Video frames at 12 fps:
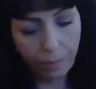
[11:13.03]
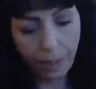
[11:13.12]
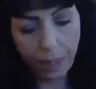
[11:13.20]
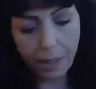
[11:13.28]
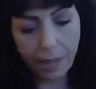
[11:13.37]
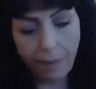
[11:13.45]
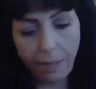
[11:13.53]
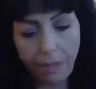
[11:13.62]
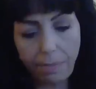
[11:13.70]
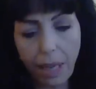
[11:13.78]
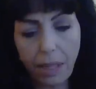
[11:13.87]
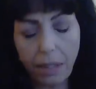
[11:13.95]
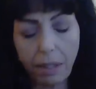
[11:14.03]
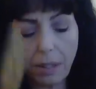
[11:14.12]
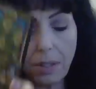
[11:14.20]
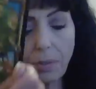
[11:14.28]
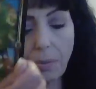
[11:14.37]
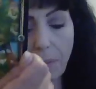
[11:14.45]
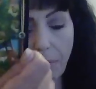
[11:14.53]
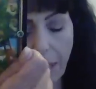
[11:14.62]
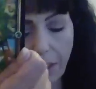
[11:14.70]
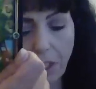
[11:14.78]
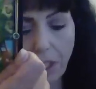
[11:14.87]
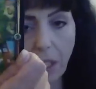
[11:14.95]
Seven of Pentacles,
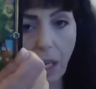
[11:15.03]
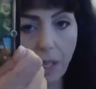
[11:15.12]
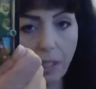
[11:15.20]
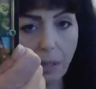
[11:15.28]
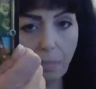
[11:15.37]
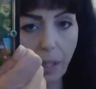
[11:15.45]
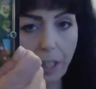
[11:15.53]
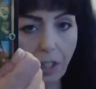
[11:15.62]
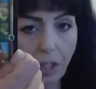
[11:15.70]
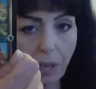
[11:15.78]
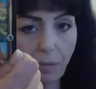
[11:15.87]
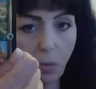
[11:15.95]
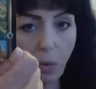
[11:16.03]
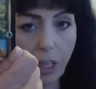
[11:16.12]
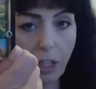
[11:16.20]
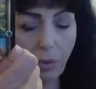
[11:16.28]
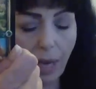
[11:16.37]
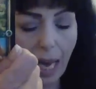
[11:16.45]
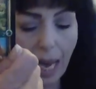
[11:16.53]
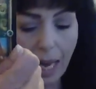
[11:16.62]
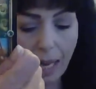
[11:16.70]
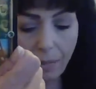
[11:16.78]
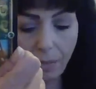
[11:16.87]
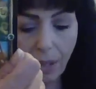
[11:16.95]
reflection, contemplation over what you
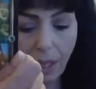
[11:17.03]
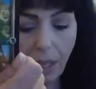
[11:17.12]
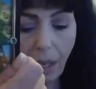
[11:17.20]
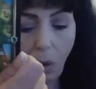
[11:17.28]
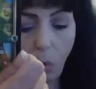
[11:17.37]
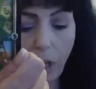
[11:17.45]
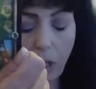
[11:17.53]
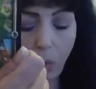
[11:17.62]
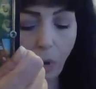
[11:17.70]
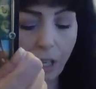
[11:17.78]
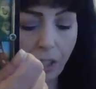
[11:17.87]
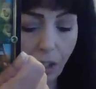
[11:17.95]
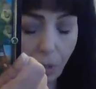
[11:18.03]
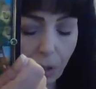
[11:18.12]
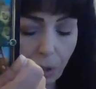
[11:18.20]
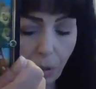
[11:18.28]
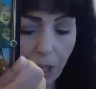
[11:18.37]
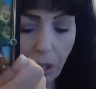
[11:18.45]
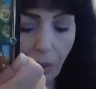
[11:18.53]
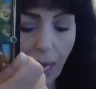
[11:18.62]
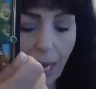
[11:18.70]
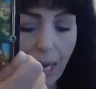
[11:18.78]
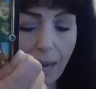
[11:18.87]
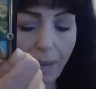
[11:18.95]
have, what you want to do with what you
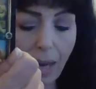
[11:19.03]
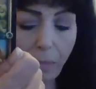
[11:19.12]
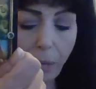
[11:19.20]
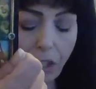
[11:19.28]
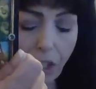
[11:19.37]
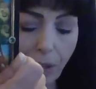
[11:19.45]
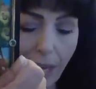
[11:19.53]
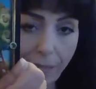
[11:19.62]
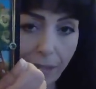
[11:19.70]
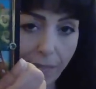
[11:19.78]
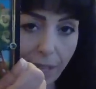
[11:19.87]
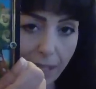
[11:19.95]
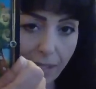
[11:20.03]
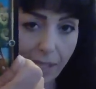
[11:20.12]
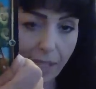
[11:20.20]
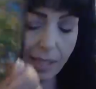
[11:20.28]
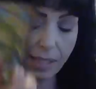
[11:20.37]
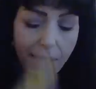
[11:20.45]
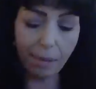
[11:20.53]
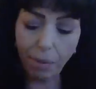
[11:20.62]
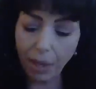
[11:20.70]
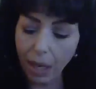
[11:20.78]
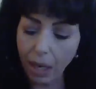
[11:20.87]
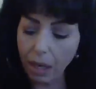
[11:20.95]
have, how much you have invested in
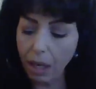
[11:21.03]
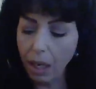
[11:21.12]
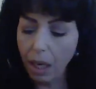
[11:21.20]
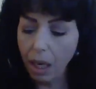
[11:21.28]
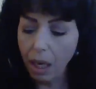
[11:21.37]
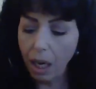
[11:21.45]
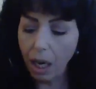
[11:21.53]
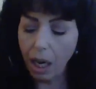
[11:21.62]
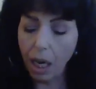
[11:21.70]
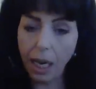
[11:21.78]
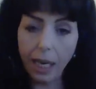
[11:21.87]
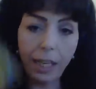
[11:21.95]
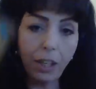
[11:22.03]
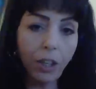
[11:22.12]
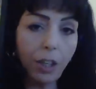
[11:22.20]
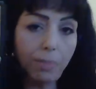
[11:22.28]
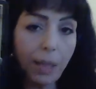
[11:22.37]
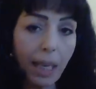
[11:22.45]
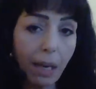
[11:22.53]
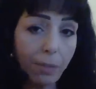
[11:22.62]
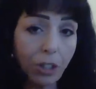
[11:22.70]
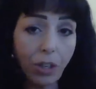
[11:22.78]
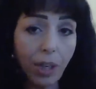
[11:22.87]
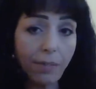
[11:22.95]
something. It could be how
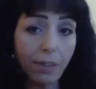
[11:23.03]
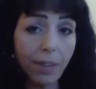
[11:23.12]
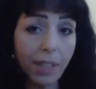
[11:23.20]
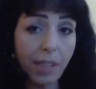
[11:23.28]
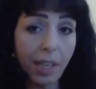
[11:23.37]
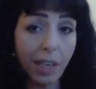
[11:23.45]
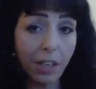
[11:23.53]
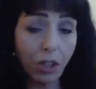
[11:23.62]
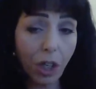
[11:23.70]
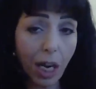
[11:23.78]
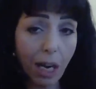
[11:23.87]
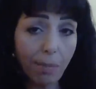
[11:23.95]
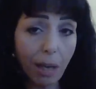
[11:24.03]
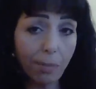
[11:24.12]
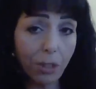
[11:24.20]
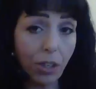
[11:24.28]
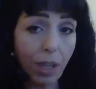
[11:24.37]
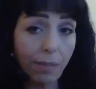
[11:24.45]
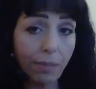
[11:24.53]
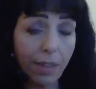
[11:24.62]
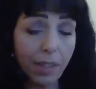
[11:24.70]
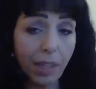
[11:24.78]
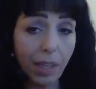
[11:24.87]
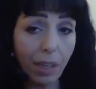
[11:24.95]
much you have invested in a job, how much you have
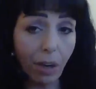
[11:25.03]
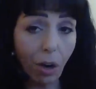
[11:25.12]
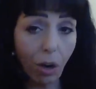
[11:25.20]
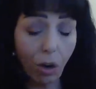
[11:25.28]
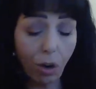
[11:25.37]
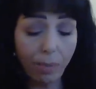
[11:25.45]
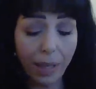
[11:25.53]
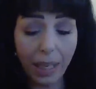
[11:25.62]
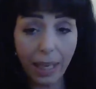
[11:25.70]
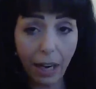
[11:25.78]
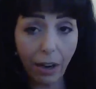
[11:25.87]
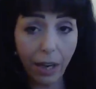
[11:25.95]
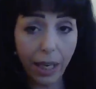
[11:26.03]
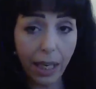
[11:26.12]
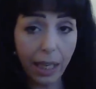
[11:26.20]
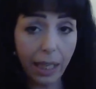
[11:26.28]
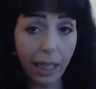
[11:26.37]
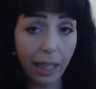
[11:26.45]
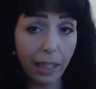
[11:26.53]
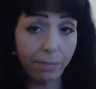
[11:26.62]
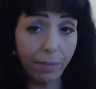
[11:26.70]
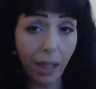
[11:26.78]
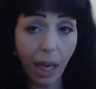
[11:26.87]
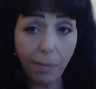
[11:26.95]
invested in a home, in an area, in
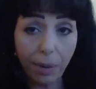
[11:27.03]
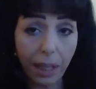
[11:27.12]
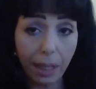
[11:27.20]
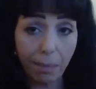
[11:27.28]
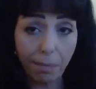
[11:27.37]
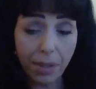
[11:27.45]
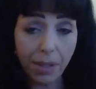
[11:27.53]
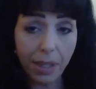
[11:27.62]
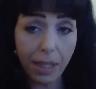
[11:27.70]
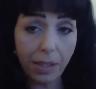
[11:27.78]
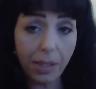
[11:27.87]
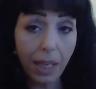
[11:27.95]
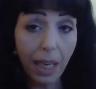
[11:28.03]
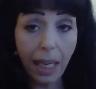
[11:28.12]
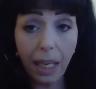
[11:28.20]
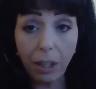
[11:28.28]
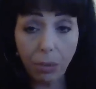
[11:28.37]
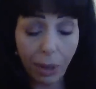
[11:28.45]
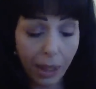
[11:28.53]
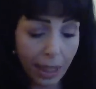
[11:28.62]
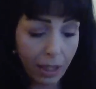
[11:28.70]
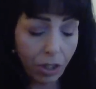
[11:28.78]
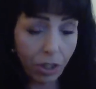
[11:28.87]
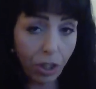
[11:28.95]
a company, a business, in a
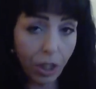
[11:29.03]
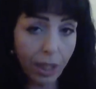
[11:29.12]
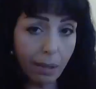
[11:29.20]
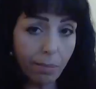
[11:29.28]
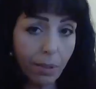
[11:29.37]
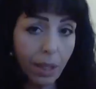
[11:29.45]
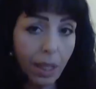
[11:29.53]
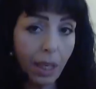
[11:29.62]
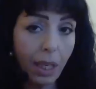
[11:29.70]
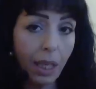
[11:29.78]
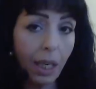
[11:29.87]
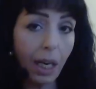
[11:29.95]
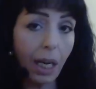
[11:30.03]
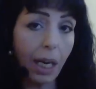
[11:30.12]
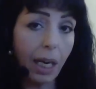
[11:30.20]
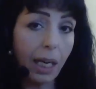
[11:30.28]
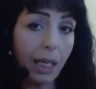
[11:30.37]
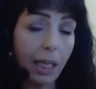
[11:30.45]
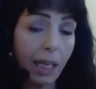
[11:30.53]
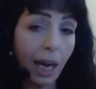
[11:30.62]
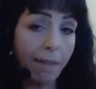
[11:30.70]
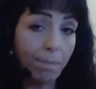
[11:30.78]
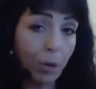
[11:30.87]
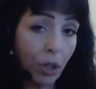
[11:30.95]
relationship.
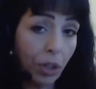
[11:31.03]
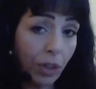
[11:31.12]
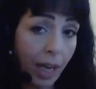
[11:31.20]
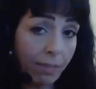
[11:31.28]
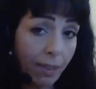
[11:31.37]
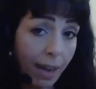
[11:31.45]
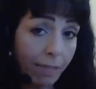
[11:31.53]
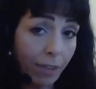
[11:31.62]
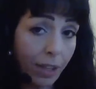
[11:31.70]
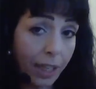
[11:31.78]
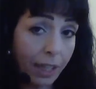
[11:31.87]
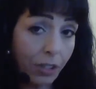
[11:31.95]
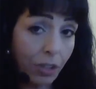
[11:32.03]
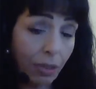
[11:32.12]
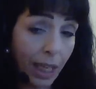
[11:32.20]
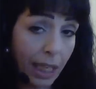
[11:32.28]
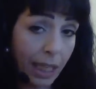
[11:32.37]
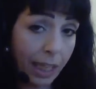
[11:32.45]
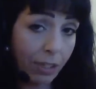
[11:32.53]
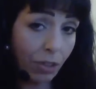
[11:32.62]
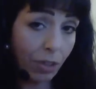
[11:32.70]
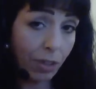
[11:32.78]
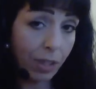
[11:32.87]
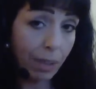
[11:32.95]
I've put a lot of effort into getting it
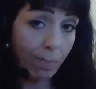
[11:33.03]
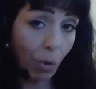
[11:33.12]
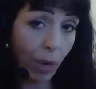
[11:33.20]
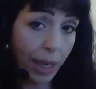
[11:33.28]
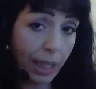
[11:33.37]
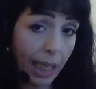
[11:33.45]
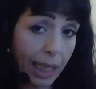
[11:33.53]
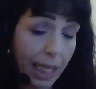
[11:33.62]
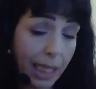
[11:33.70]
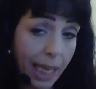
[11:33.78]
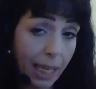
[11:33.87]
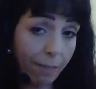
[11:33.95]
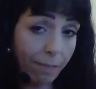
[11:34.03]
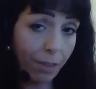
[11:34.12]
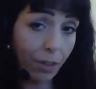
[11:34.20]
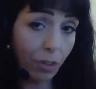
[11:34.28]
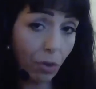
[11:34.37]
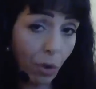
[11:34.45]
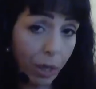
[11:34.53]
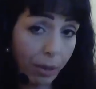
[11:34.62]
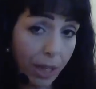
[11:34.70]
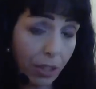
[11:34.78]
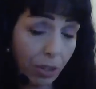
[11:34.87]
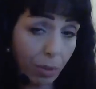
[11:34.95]
to this point. Can I take it further? What do
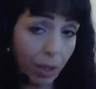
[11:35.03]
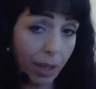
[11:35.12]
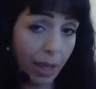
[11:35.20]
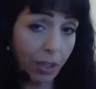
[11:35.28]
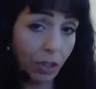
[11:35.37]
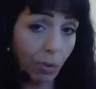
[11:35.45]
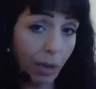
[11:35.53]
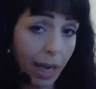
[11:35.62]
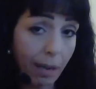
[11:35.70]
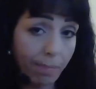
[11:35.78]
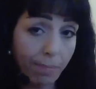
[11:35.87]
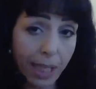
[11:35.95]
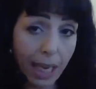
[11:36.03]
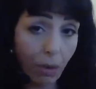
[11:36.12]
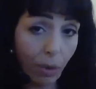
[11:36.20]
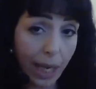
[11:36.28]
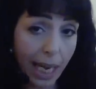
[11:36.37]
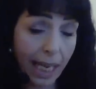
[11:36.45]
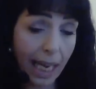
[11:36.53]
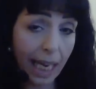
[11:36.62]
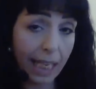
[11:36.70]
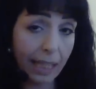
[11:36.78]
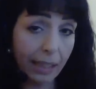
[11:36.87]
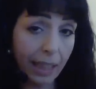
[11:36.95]
I do with it? Do I take what I
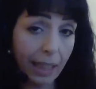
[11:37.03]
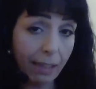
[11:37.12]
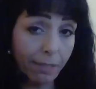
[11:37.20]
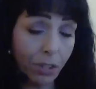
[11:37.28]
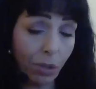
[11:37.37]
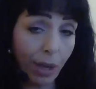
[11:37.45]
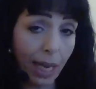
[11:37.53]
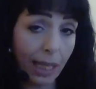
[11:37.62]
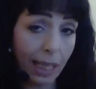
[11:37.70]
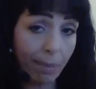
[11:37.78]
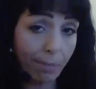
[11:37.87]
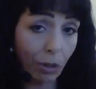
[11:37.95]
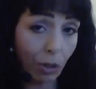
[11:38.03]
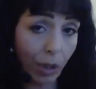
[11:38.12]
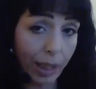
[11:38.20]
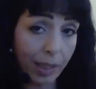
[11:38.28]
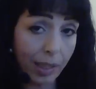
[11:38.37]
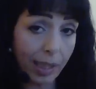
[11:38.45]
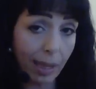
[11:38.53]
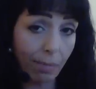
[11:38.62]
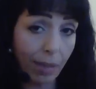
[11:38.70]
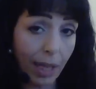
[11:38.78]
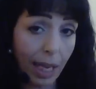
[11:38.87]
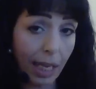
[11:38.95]
can and leave? Do I keep growing the same
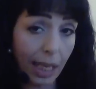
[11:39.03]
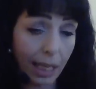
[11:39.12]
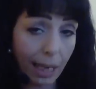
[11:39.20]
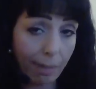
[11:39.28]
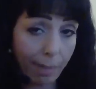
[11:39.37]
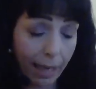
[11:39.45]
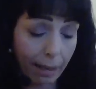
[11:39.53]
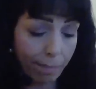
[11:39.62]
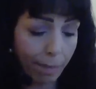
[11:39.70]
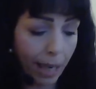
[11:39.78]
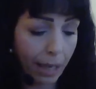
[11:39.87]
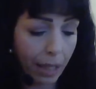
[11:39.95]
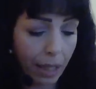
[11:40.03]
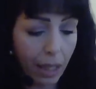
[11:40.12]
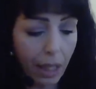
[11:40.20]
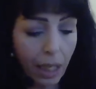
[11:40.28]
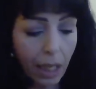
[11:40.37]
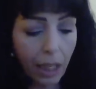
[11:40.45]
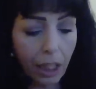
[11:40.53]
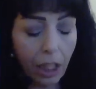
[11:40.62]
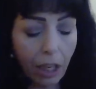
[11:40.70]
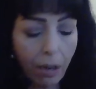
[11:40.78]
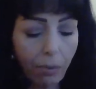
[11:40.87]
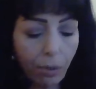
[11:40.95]
thing? Can I make it better? You
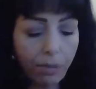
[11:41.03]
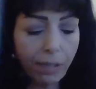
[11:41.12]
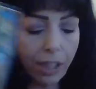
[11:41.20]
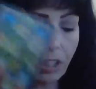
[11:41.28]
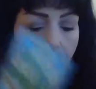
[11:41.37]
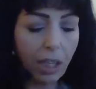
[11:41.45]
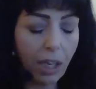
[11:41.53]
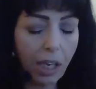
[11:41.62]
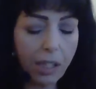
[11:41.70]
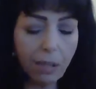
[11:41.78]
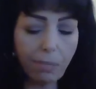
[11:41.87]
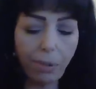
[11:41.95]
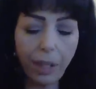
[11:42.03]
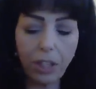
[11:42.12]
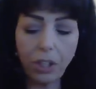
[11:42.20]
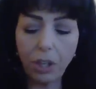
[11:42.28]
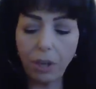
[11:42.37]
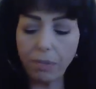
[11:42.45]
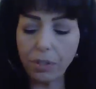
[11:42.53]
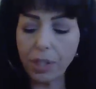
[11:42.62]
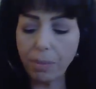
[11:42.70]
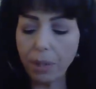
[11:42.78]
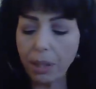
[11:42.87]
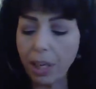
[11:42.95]
know, reflection and contemplation over
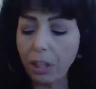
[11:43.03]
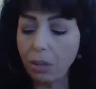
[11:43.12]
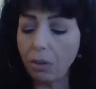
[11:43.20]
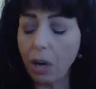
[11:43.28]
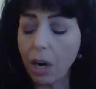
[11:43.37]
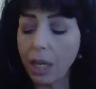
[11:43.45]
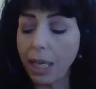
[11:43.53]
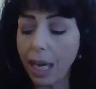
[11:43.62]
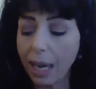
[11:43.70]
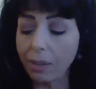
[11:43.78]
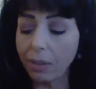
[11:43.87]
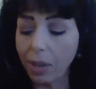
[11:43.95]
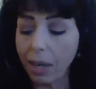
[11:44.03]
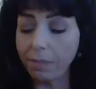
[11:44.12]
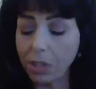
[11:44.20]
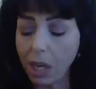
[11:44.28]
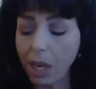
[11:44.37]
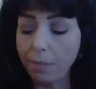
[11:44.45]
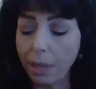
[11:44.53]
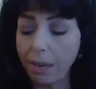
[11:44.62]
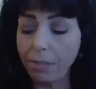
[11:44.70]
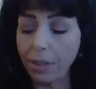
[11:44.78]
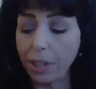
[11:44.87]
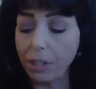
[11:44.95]
something that you already have a lot of time and
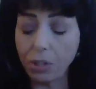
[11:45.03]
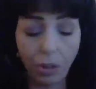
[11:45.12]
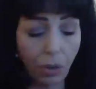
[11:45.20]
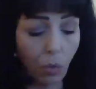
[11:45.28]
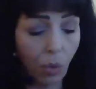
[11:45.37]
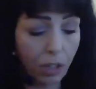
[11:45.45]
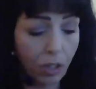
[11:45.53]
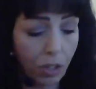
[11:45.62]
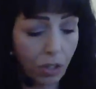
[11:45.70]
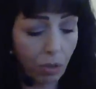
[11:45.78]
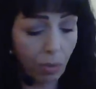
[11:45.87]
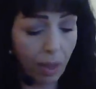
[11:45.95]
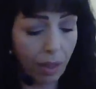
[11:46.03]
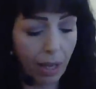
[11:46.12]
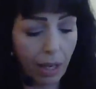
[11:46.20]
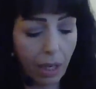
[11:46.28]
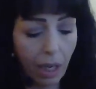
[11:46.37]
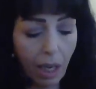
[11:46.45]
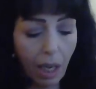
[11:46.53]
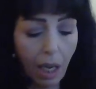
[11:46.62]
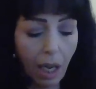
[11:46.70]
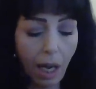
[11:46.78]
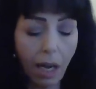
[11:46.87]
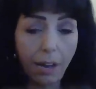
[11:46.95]
effort into and what to do with it.
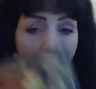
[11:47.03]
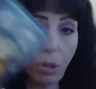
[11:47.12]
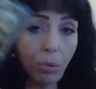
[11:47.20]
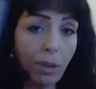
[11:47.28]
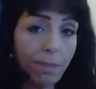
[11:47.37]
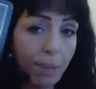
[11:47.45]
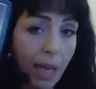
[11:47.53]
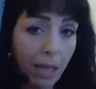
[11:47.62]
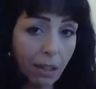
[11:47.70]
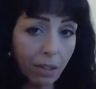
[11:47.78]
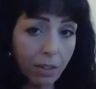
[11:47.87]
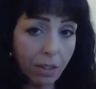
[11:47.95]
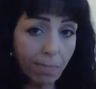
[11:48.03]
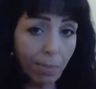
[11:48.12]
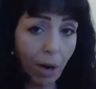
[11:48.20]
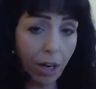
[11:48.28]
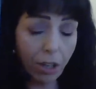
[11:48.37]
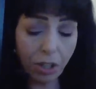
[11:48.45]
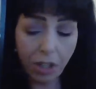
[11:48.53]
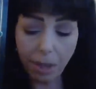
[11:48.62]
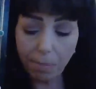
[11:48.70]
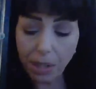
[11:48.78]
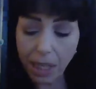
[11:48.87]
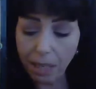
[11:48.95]
The Three of Pentacles,
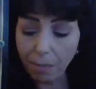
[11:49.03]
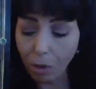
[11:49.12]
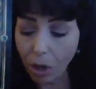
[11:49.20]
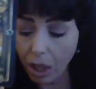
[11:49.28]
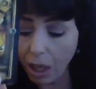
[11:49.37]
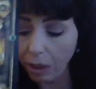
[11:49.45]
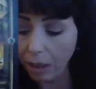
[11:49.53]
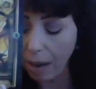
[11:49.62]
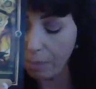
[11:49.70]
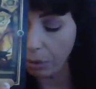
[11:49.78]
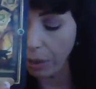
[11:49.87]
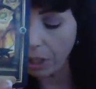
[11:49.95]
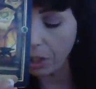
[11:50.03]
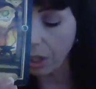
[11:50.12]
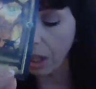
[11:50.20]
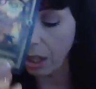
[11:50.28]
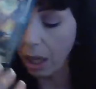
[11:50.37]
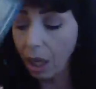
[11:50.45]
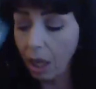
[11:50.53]
partnership, teamwork, collaboration.